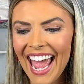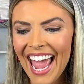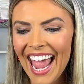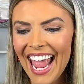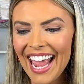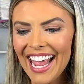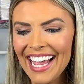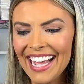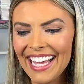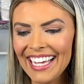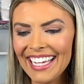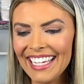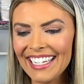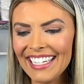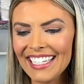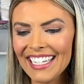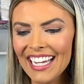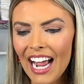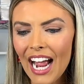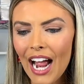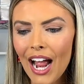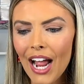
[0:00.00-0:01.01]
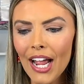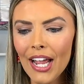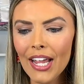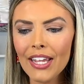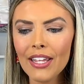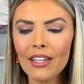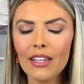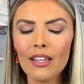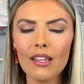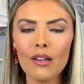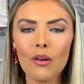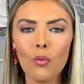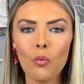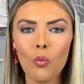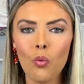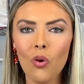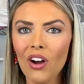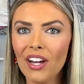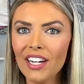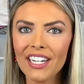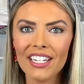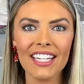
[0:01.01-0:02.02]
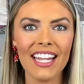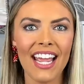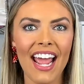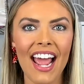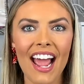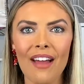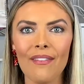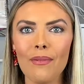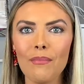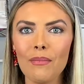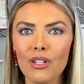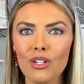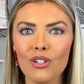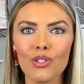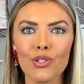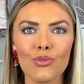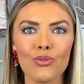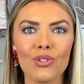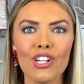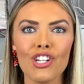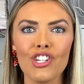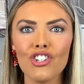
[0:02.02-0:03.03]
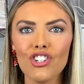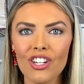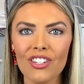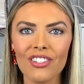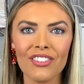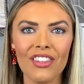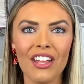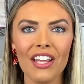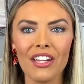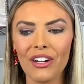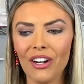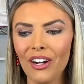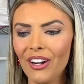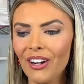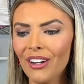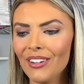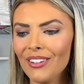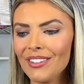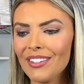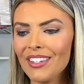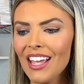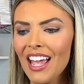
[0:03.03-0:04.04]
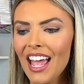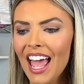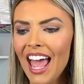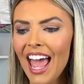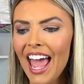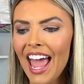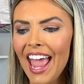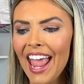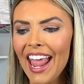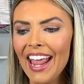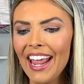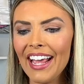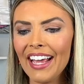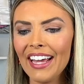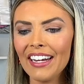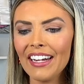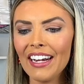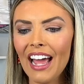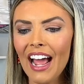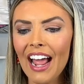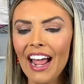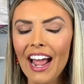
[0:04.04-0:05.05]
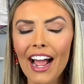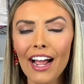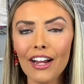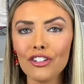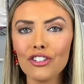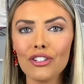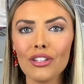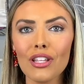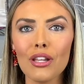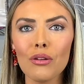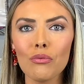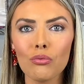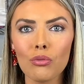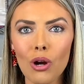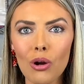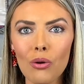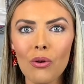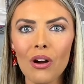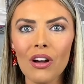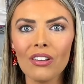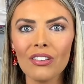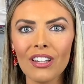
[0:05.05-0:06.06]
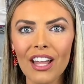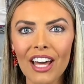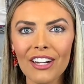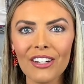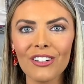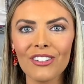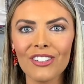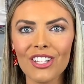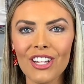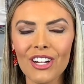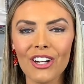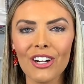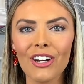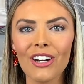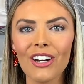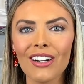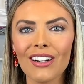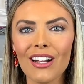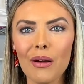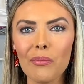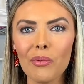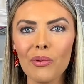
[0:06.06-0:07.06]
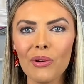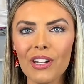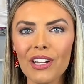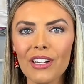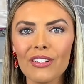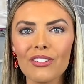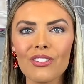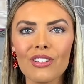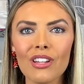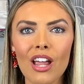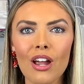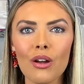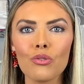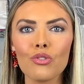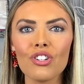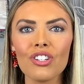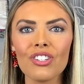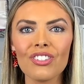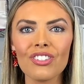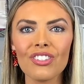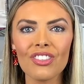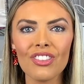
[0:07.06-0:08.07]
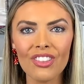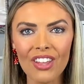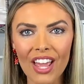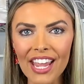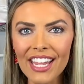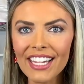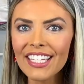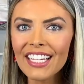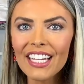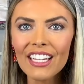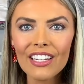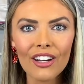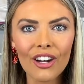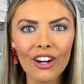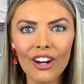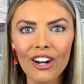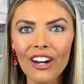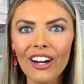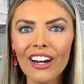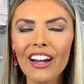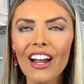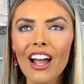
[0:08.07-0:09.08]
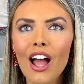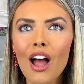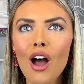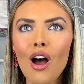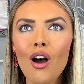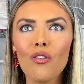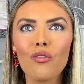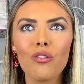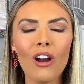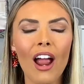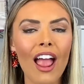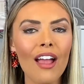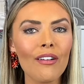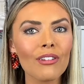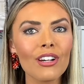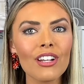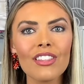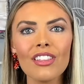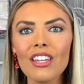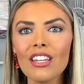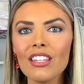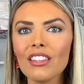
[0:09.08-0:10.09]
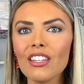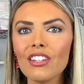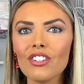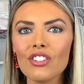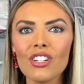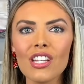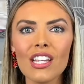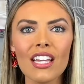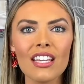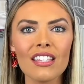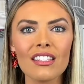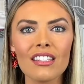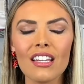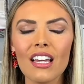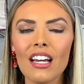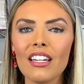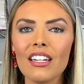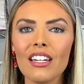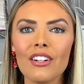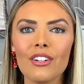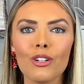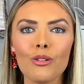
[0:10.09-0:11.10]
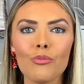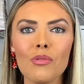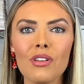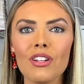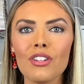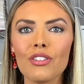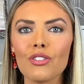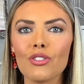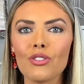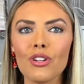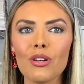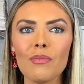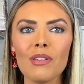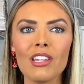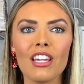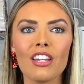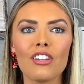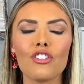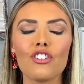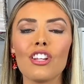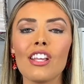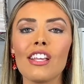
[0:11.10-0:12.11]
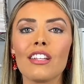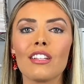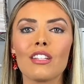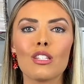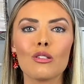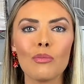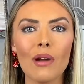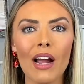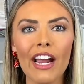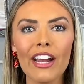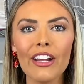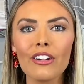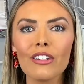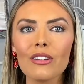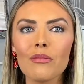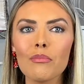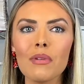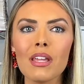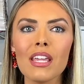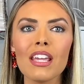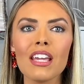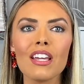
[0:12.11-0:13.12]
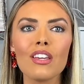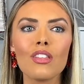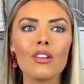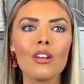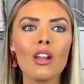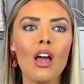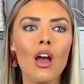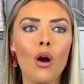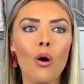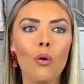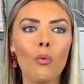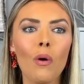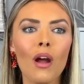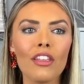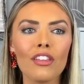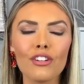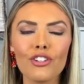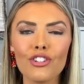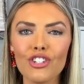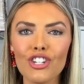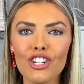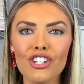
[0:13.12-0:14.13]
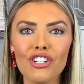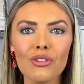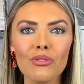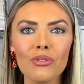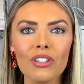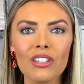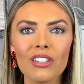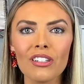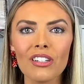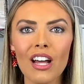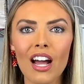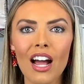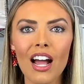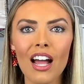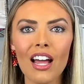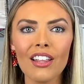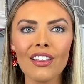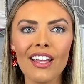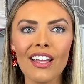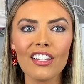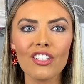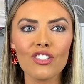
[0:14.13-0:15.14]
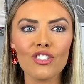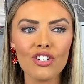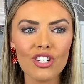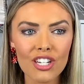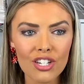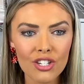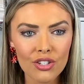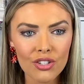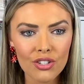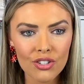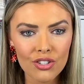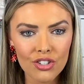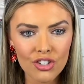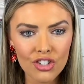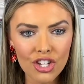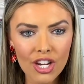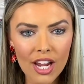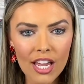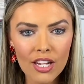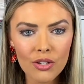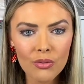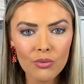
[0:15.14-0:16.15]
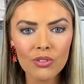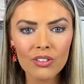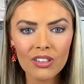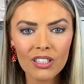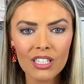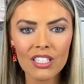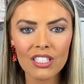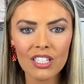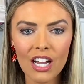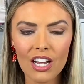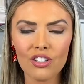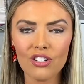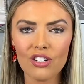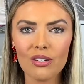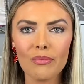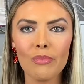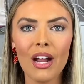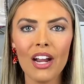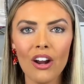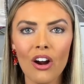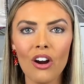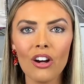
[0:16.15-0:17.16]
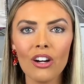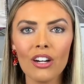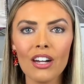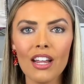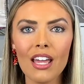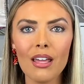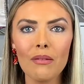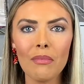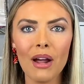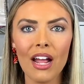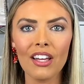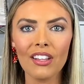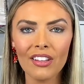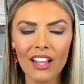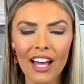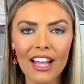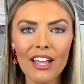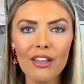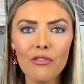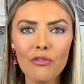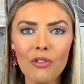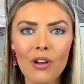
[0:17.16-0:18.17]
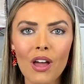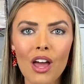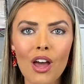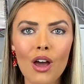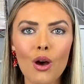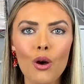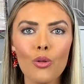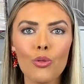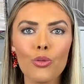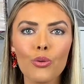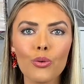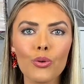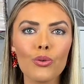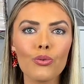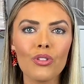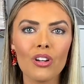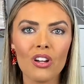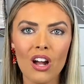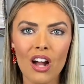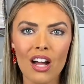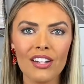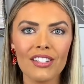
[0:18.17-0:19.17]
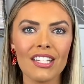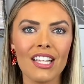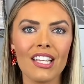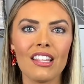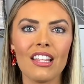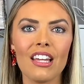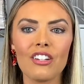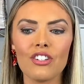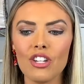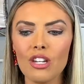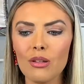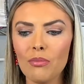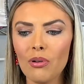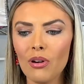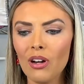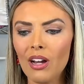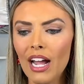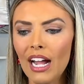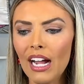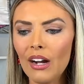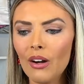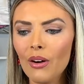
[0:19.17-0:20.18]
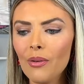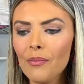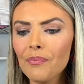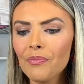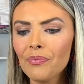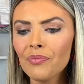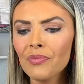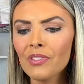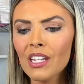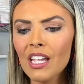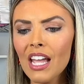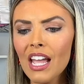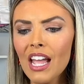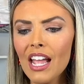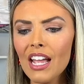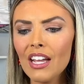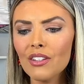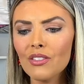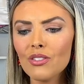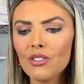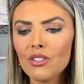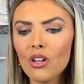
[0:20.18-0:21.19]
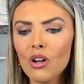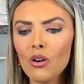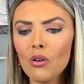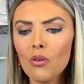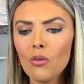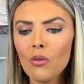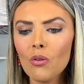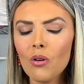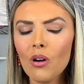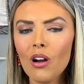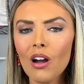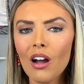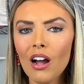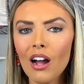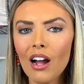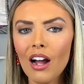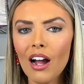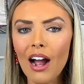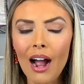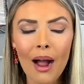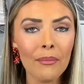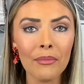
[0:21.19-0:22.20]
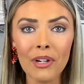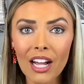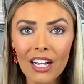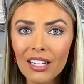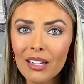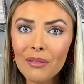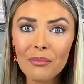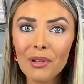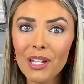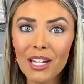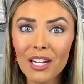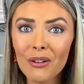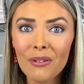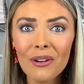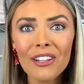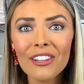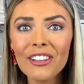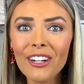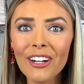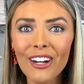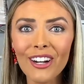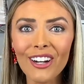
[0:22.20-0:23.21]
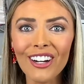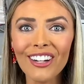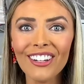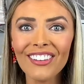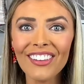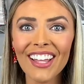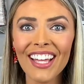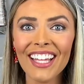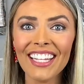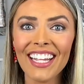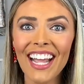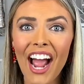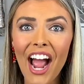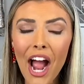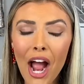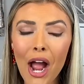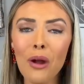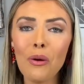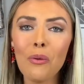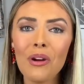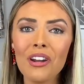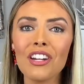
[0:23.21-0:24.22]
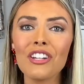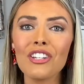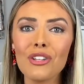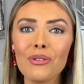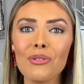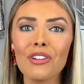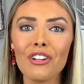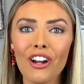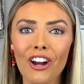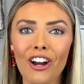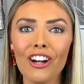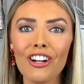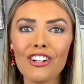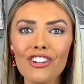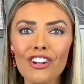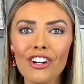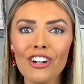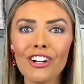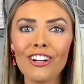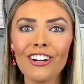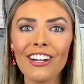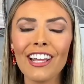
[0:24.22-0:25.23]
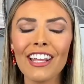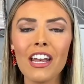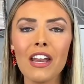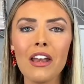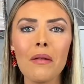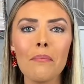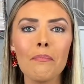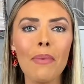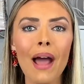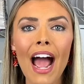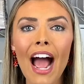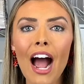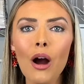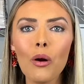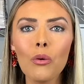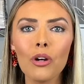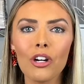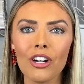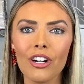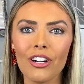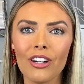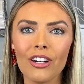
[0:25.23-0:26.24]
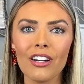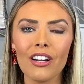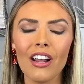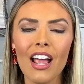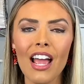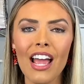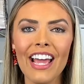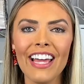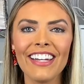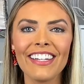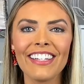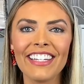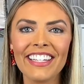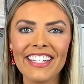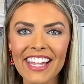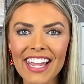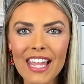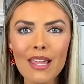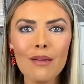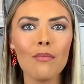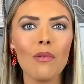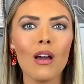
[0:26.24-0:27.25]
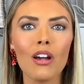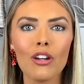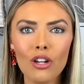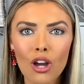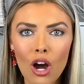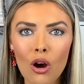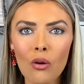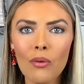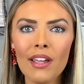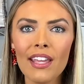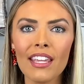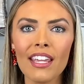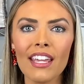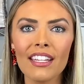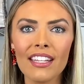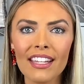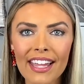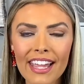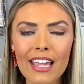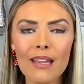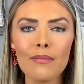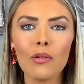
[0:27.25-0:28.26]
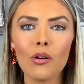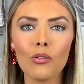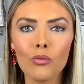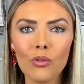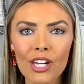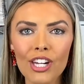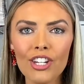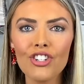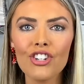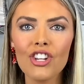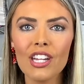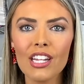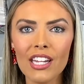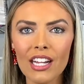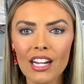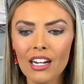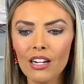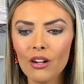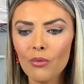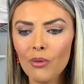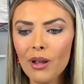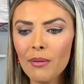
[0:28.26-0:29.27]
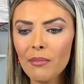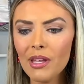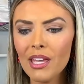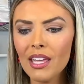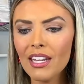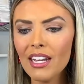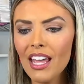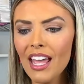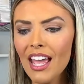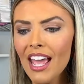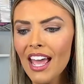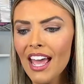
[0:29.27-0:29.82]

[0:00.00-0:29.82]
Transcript: And I wanted to have a ministry just like hers. And I actually wrote a letter to her a couple years ago just thanking her for everything that she has done in her ministry because she inspired me. And whether she knew it or not, she genuinely touched my heart and my life through the content that she put out and so I'm not competing with her. Like, I wanted to encourage her and empower her to keep going and keep reaching young women.